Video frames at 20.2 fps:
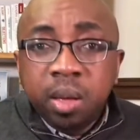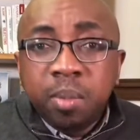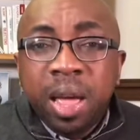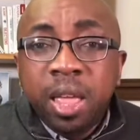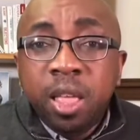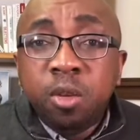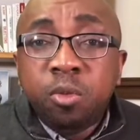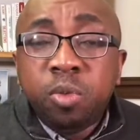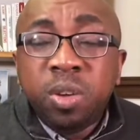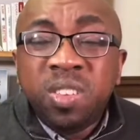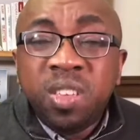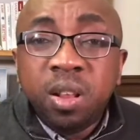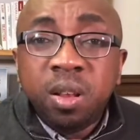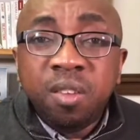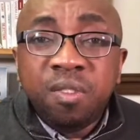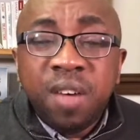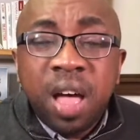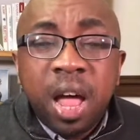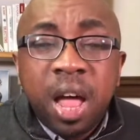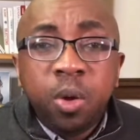By increasing
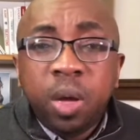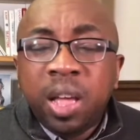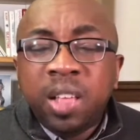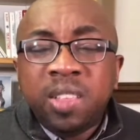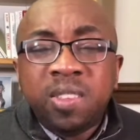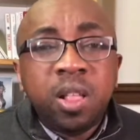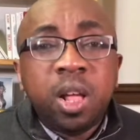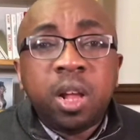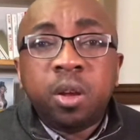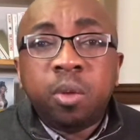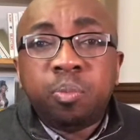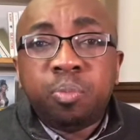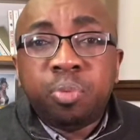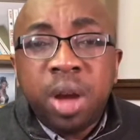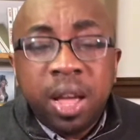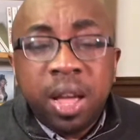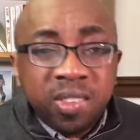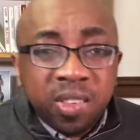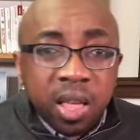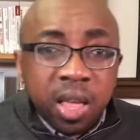the value, it's not a
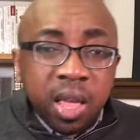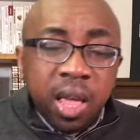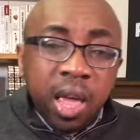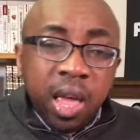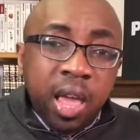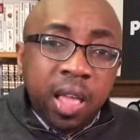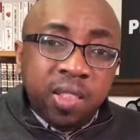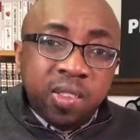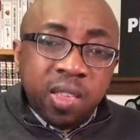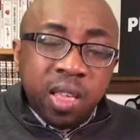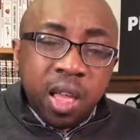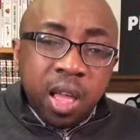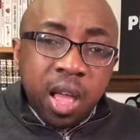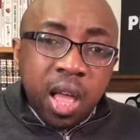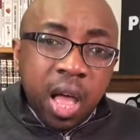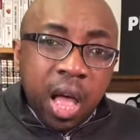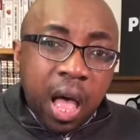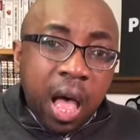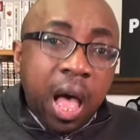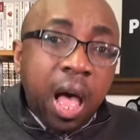price. It's
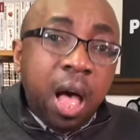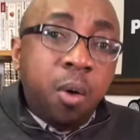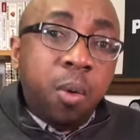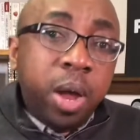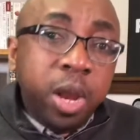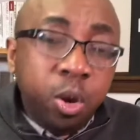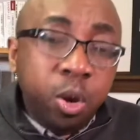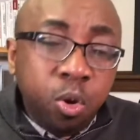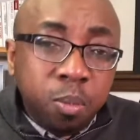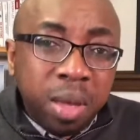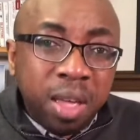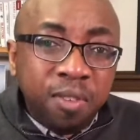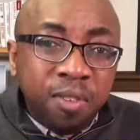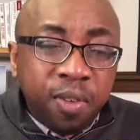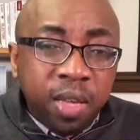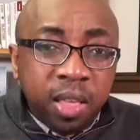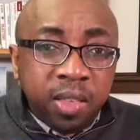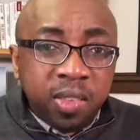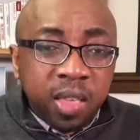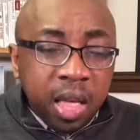how I do my
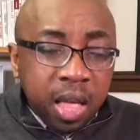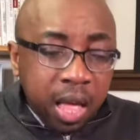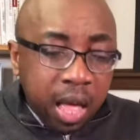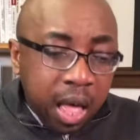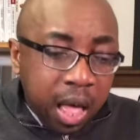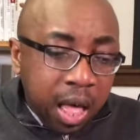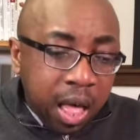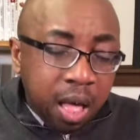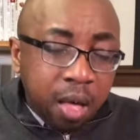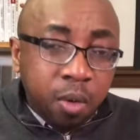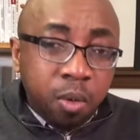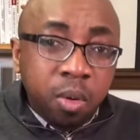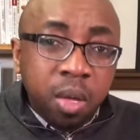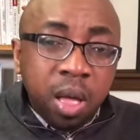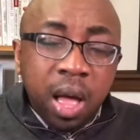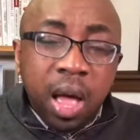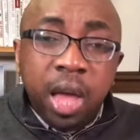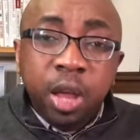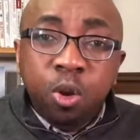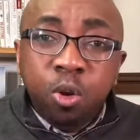things, how
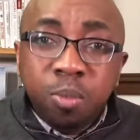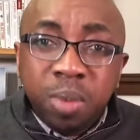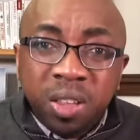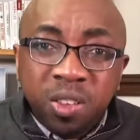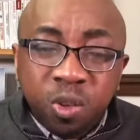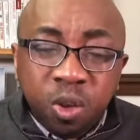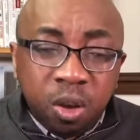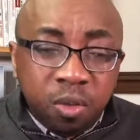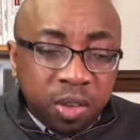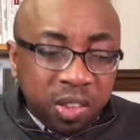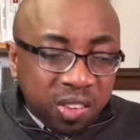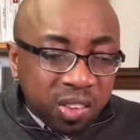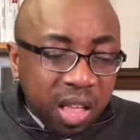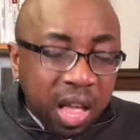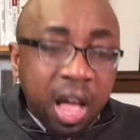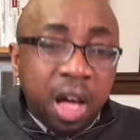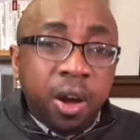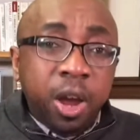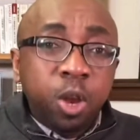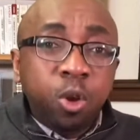I do my service,
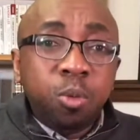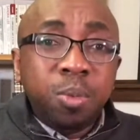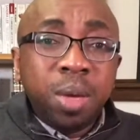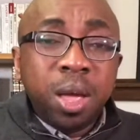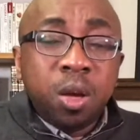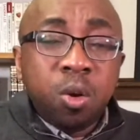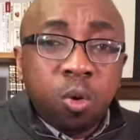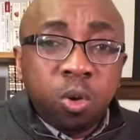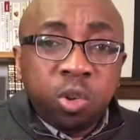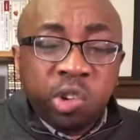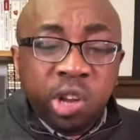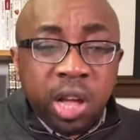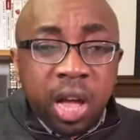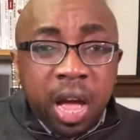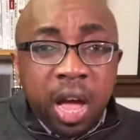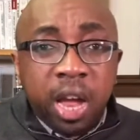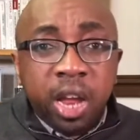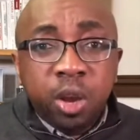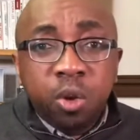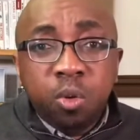how I do my coaching,
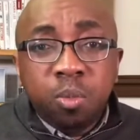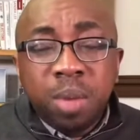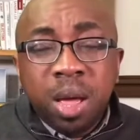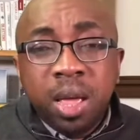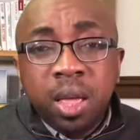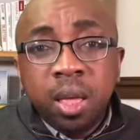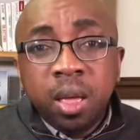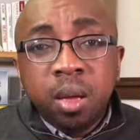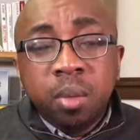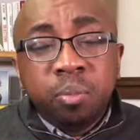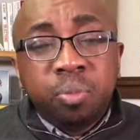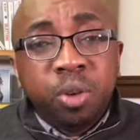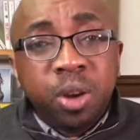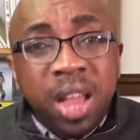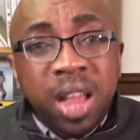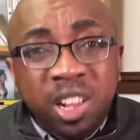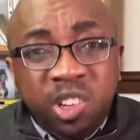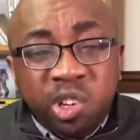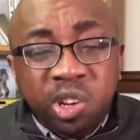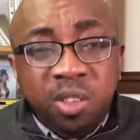how I do my
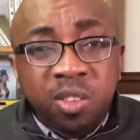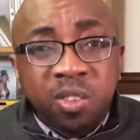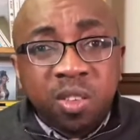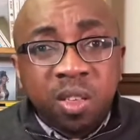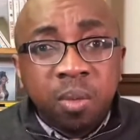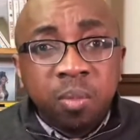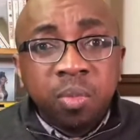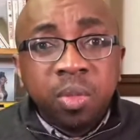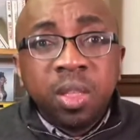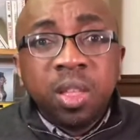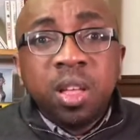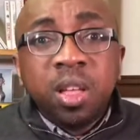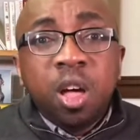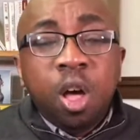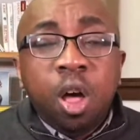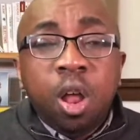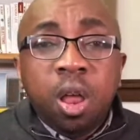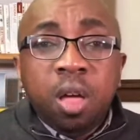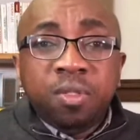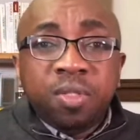productions.
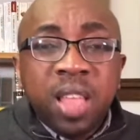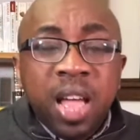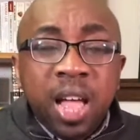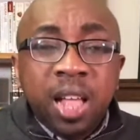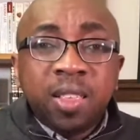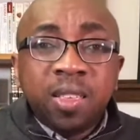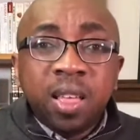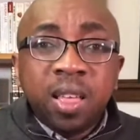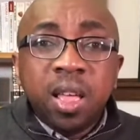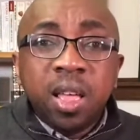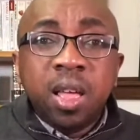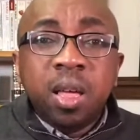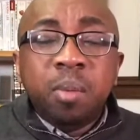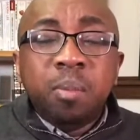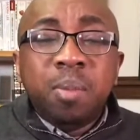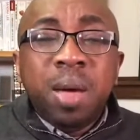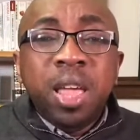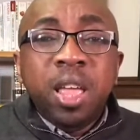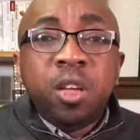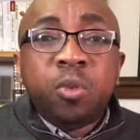All of that,
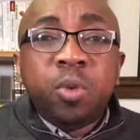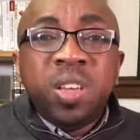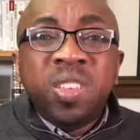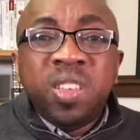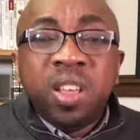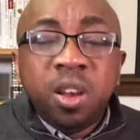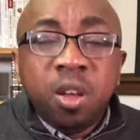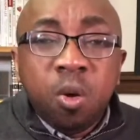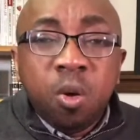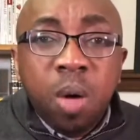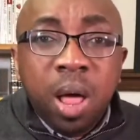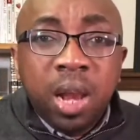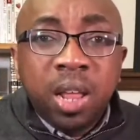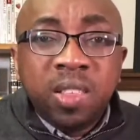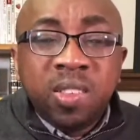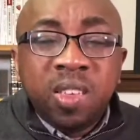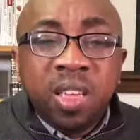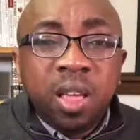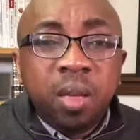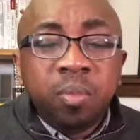by increasing the
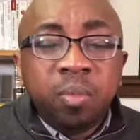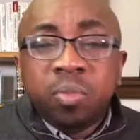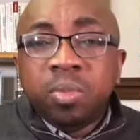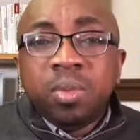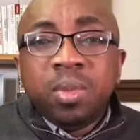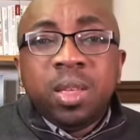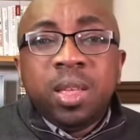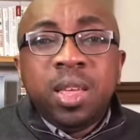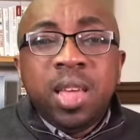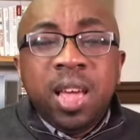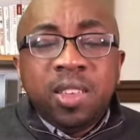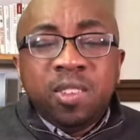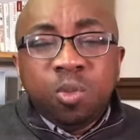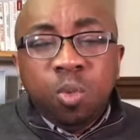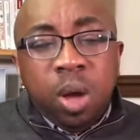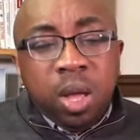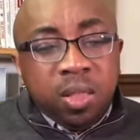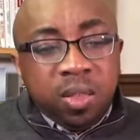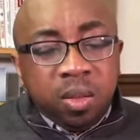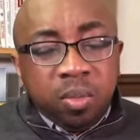quality, guess
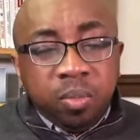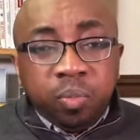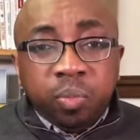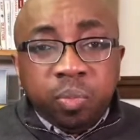what?